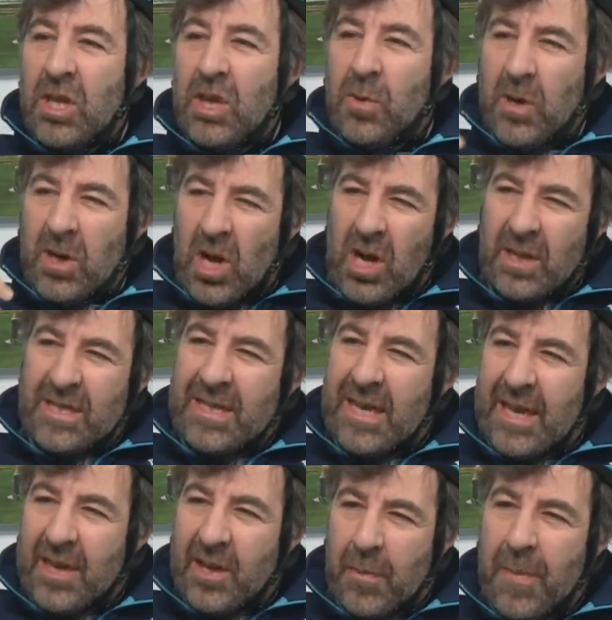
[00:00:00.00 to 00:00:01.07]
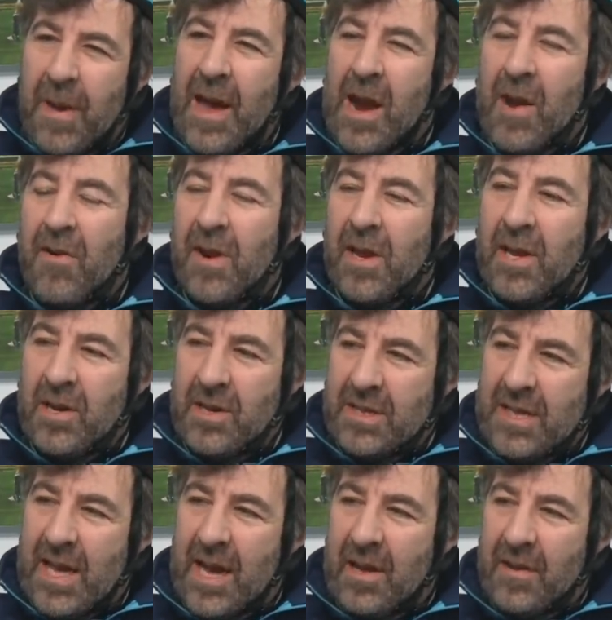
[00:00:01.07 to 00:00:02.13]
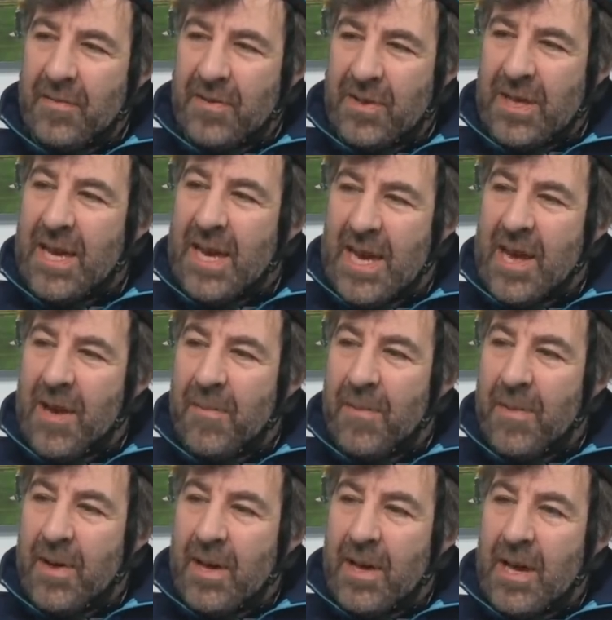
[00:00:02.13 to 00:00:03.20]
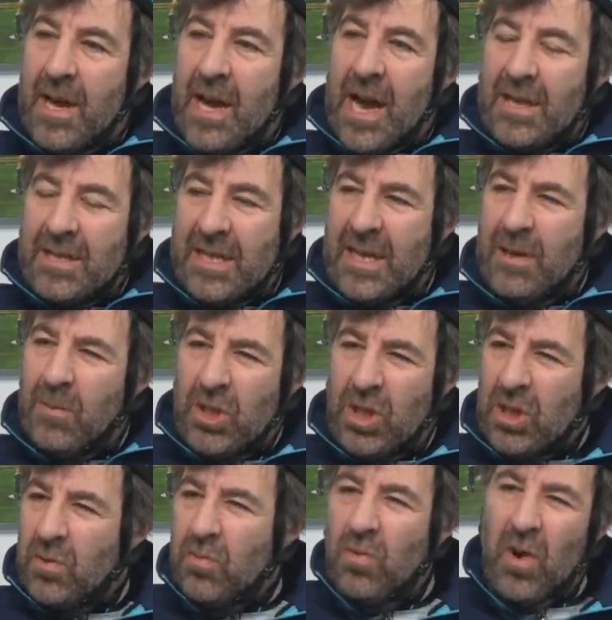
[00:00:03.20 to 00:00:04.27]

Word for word: so you were constantly comparing yourself to him. Yeah. And he would just